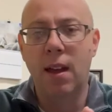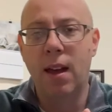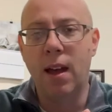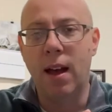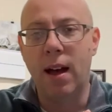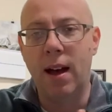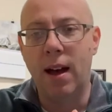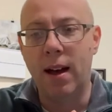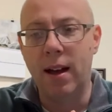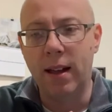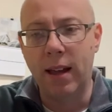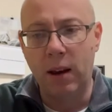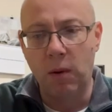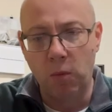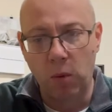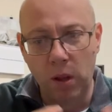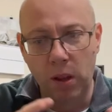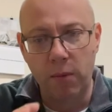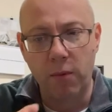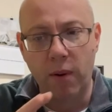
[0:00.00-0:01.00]
it
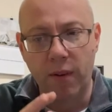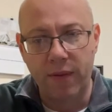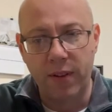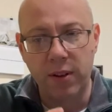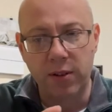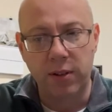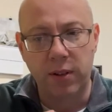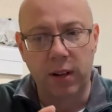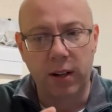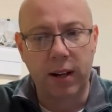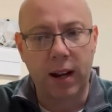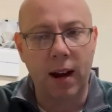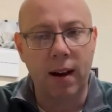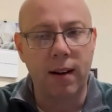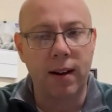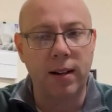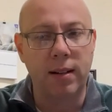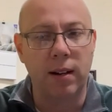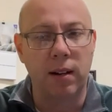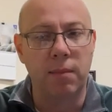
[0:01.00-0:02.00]
really reveals their
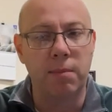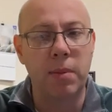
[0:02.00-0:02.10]
character.